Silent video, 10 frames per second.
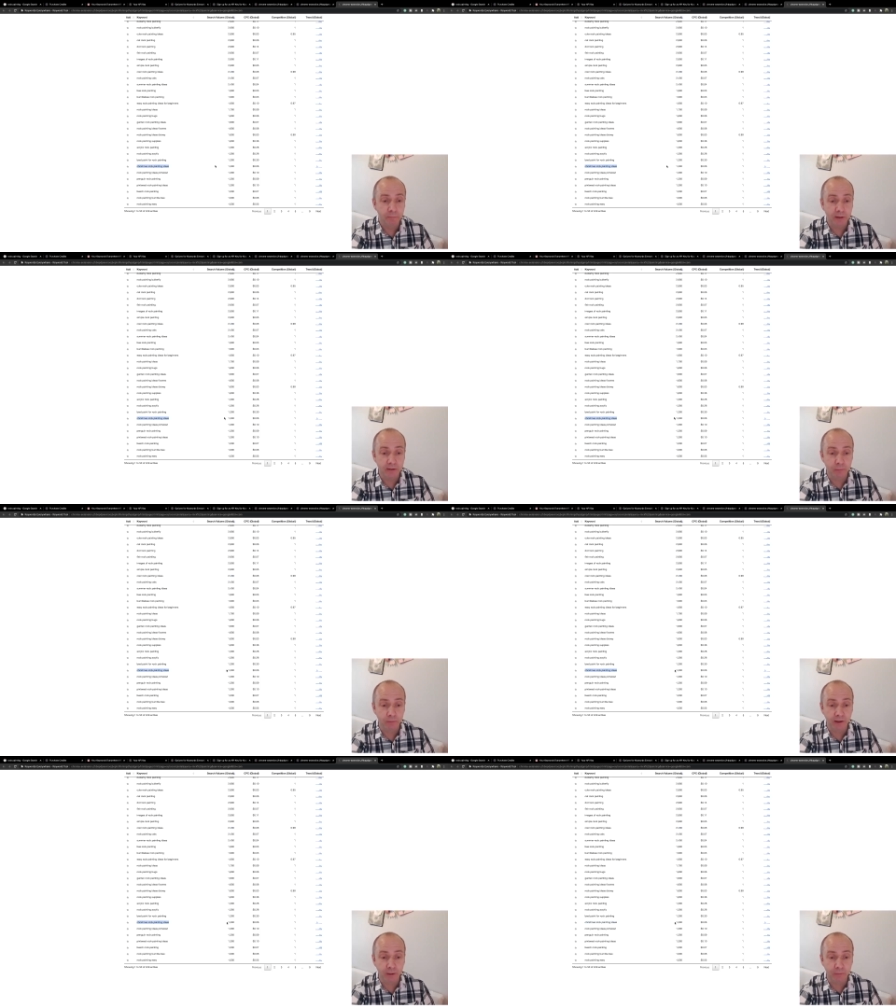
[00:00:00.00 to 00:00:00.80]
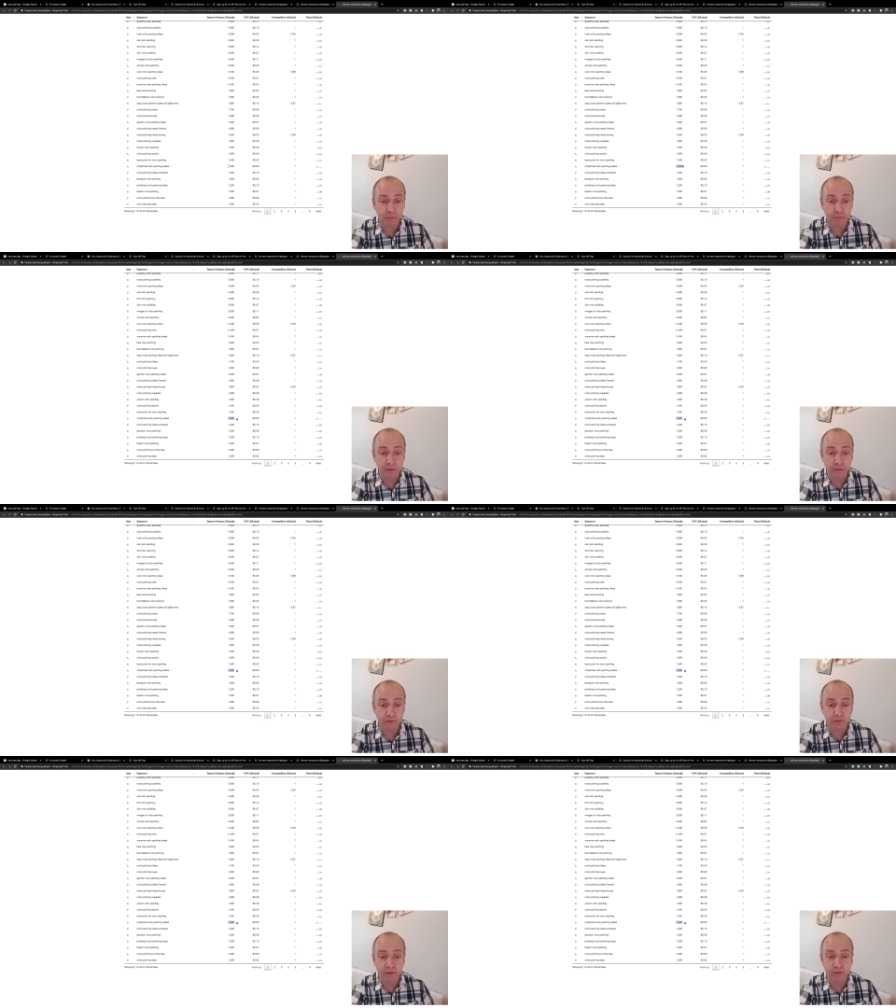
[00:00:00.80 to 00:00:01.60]
Gets 1,300
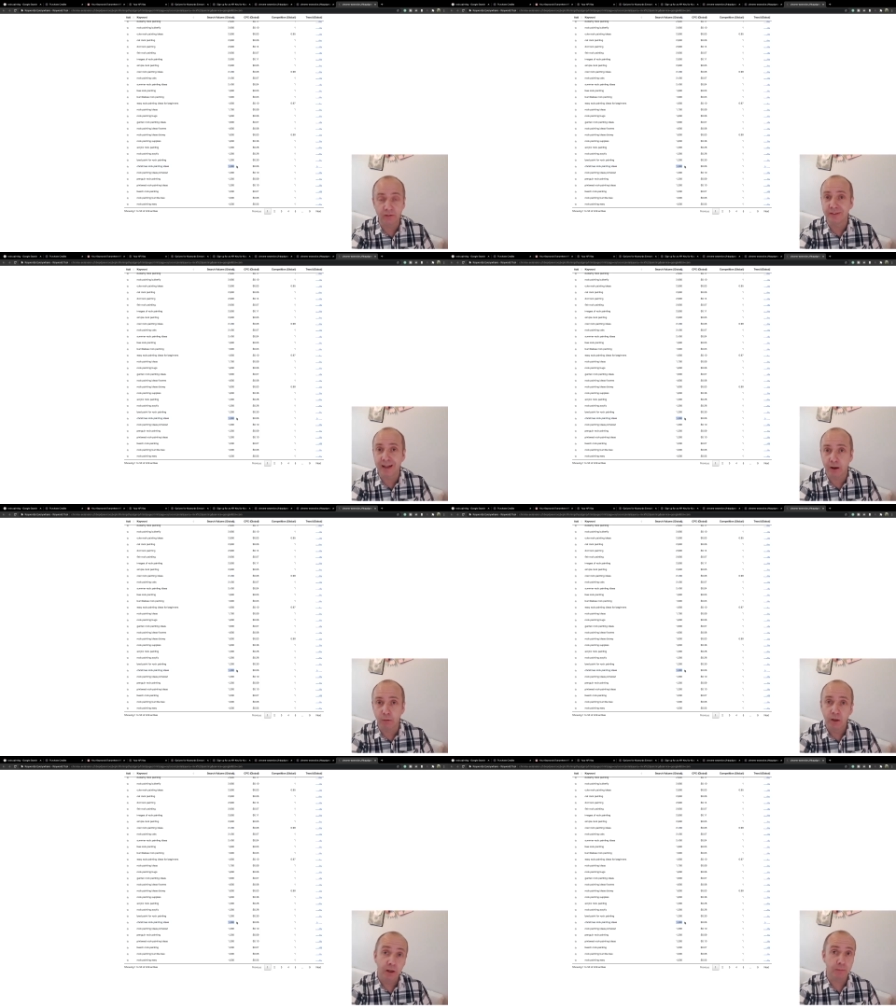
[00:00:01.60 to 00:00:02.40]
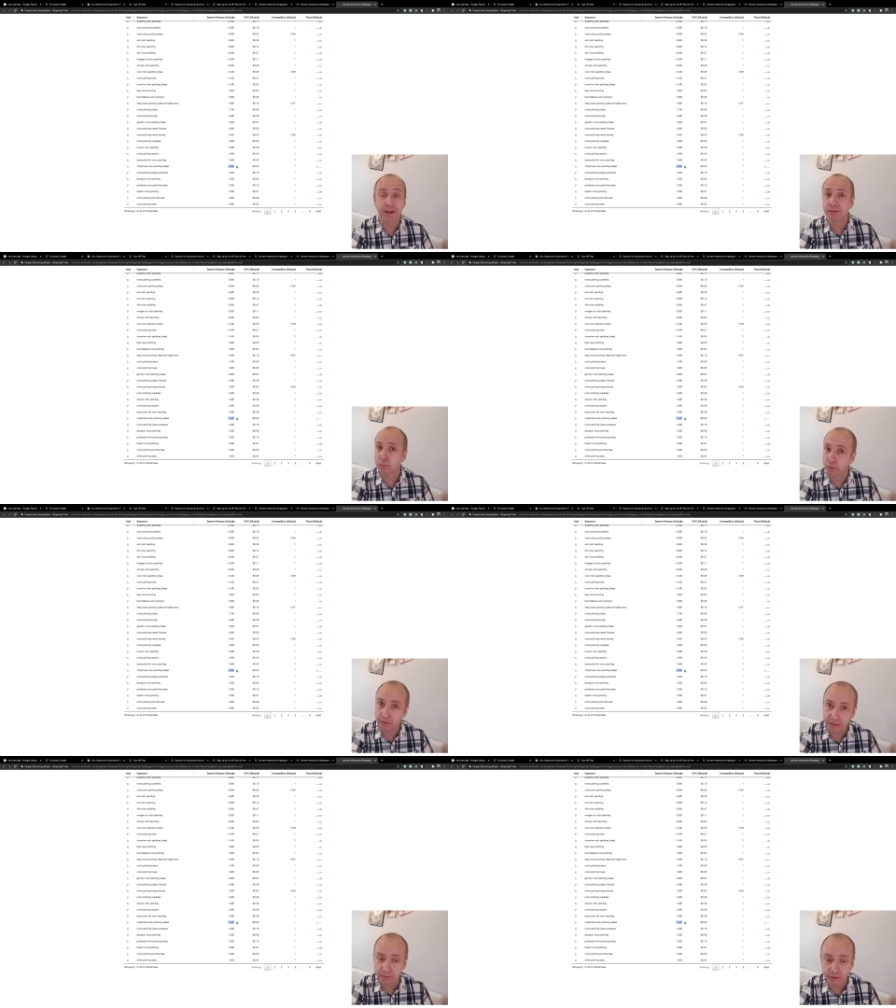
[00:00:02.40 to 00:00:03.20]
searches now. Imagine what
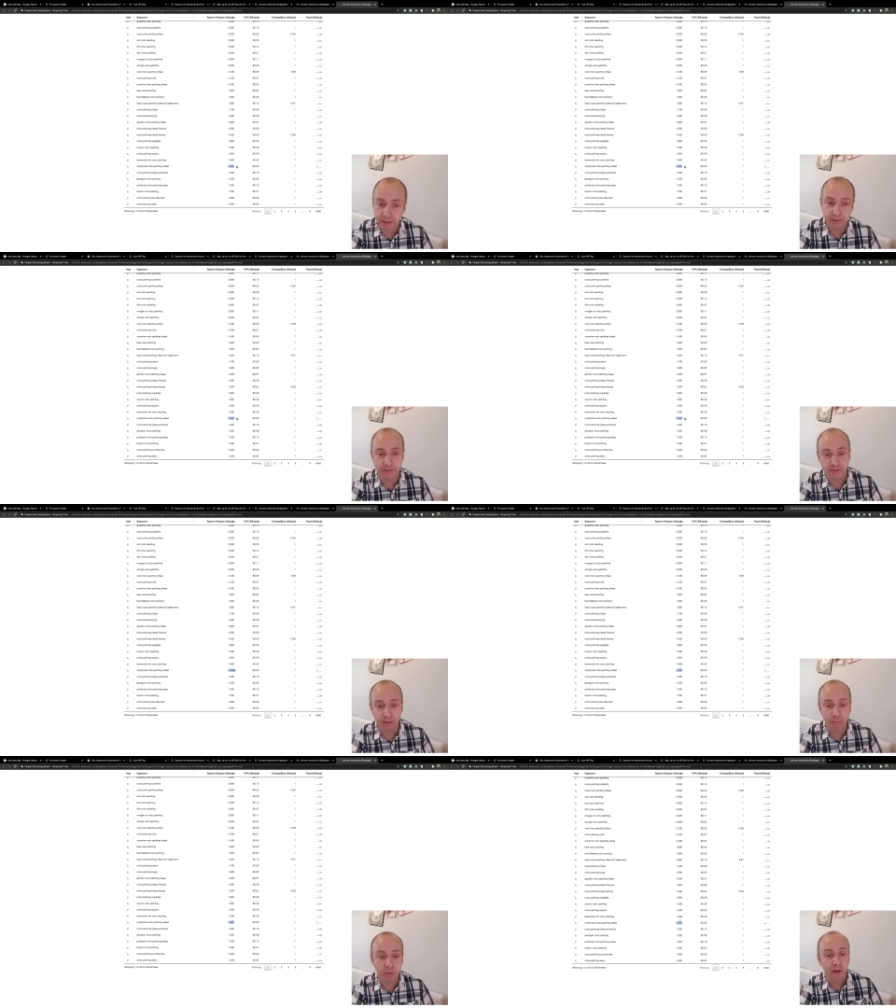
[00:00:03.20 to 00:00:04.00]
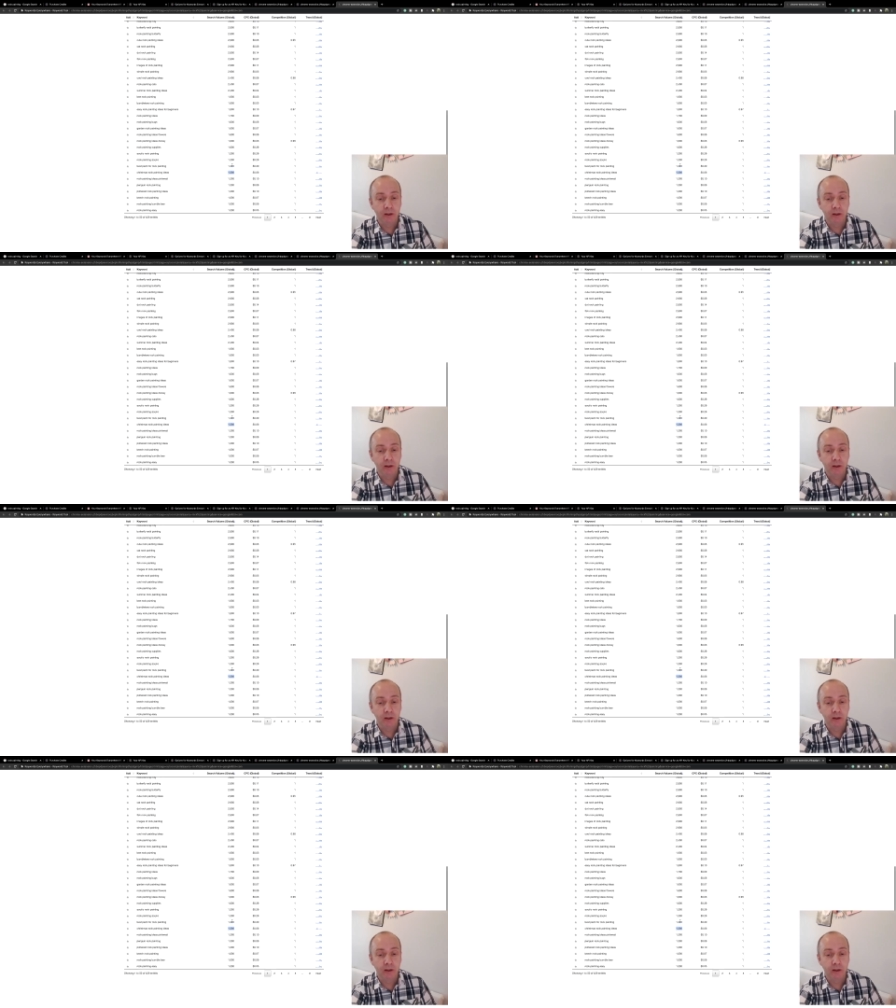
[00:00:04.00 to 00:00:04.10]
that's going to get in December.